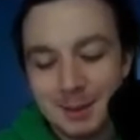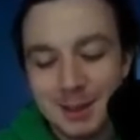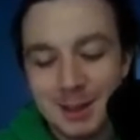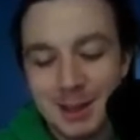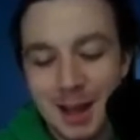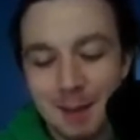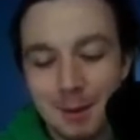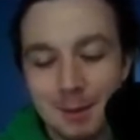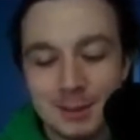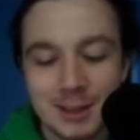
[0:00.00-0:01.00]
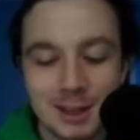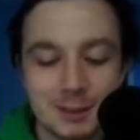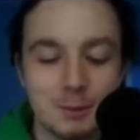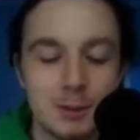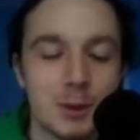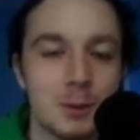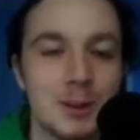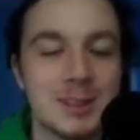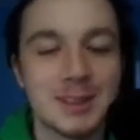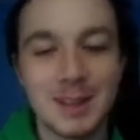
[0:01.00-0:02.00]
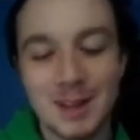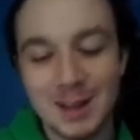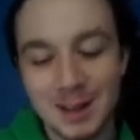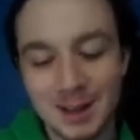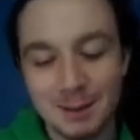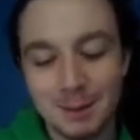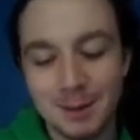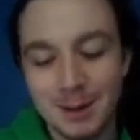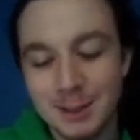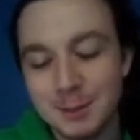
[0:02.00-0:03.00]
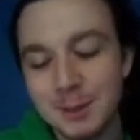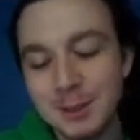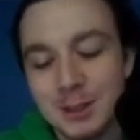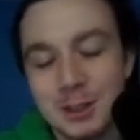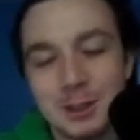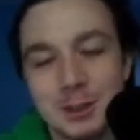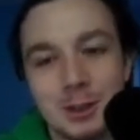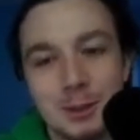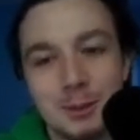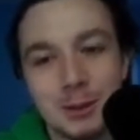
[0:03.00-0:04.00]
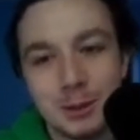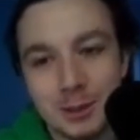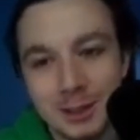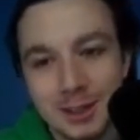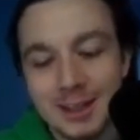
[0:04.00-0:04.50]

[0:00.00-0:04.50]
I promise I'll have some newer ones coming up here. This one's also a little bit older.